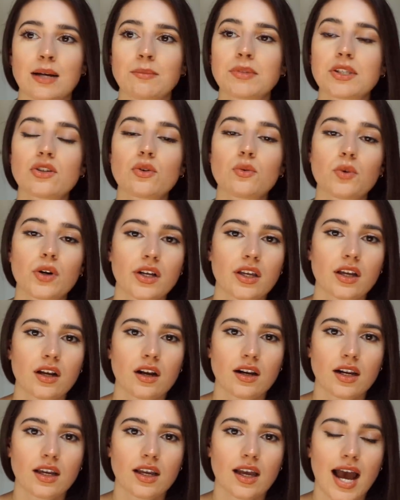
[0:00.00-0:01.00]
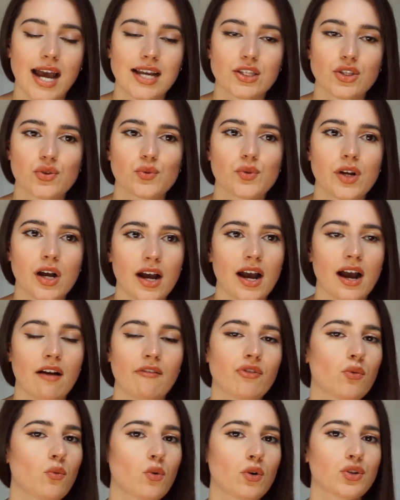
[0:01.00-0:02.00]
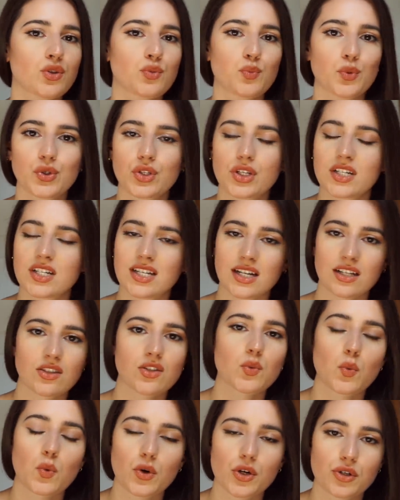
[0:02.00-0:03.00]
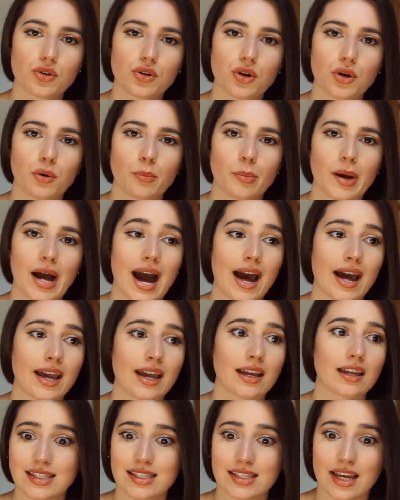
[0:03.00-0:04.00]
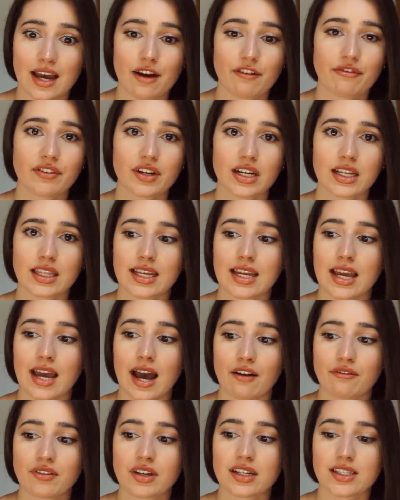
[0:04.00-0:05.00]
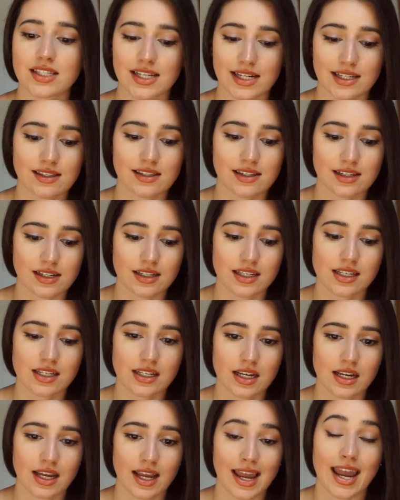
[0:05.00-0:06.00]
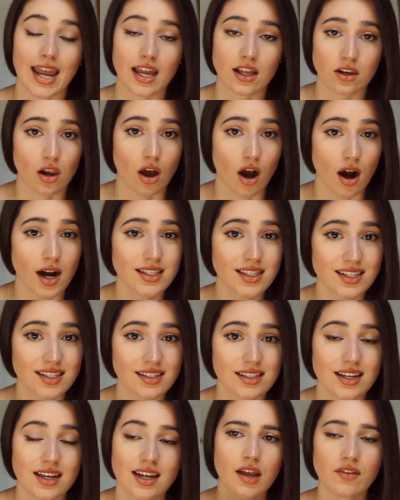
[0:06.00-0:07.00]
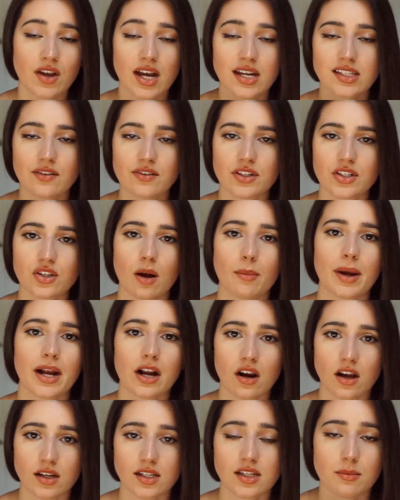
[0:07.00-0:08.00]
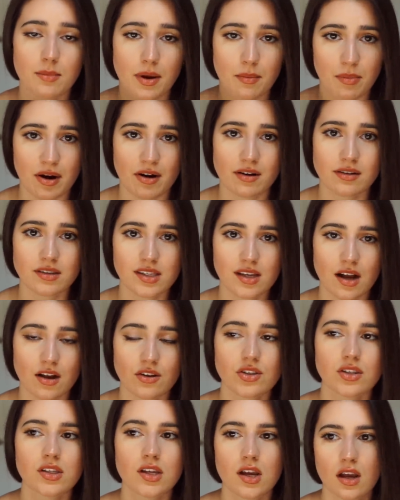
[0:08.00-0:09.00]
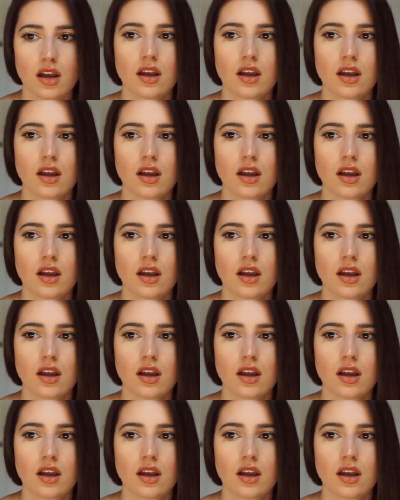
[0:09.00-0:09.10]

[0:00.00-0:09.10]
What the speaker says: I'm still working on it. I do not have the world's most condensed wardrobe. I definitely have condensed it a lot. If you guys ever saw my closet at my parents' house,